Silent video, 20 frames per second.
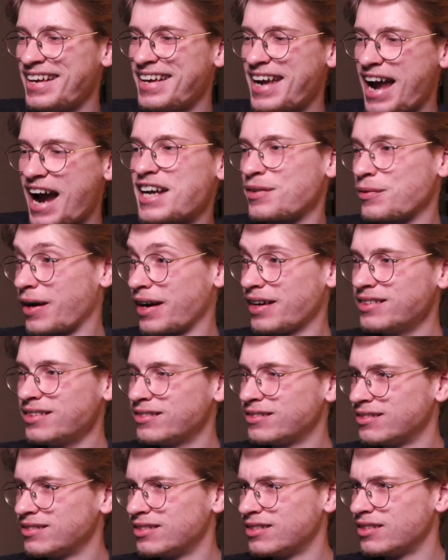Anyway,
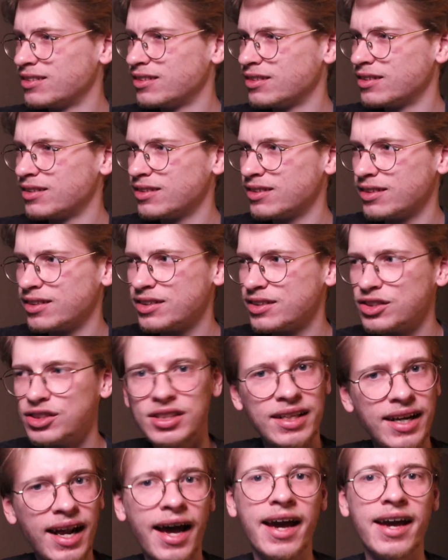
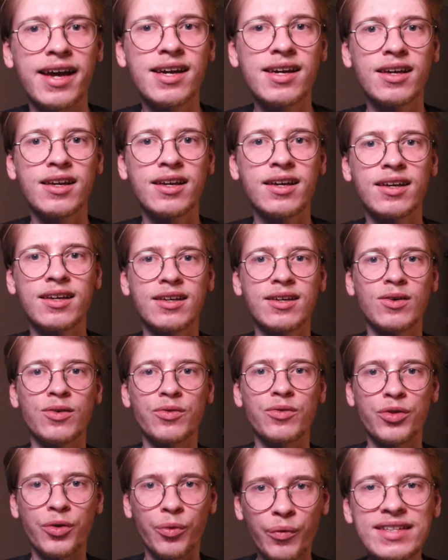today,
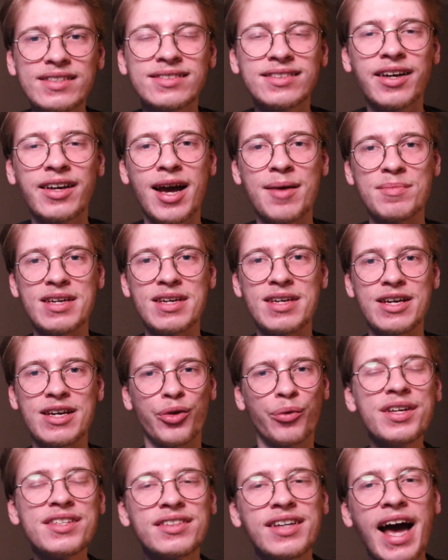the reason that I'm here,
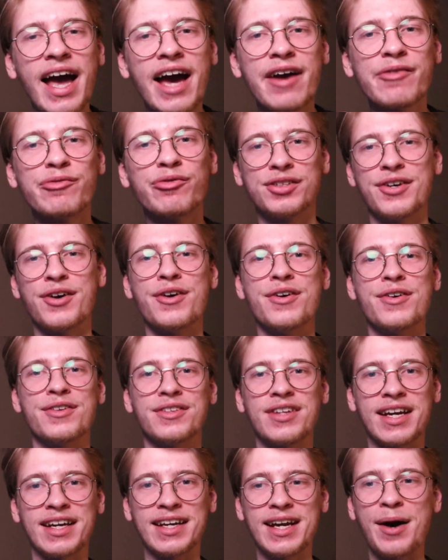the reason I have
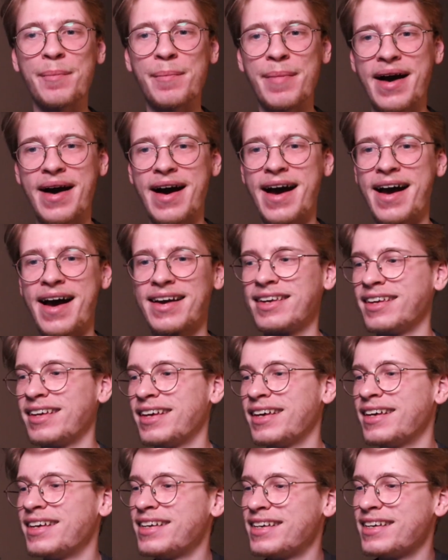returned and come back,
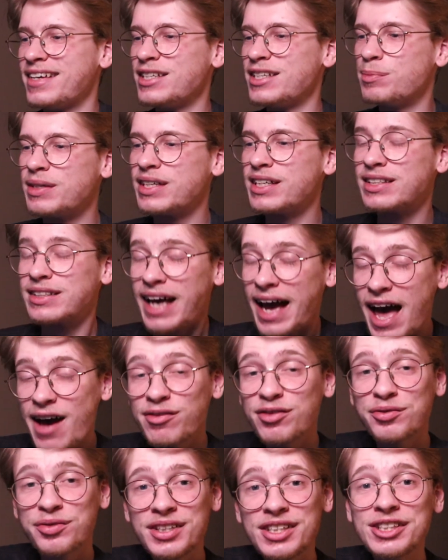is because I
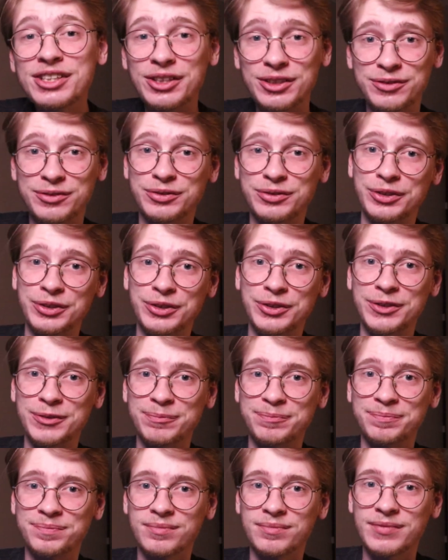have a video for you.
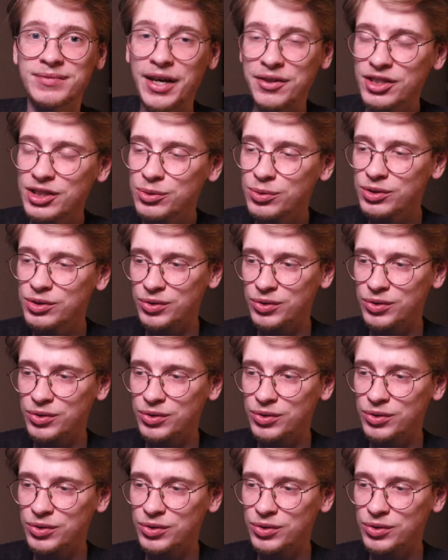Now, this was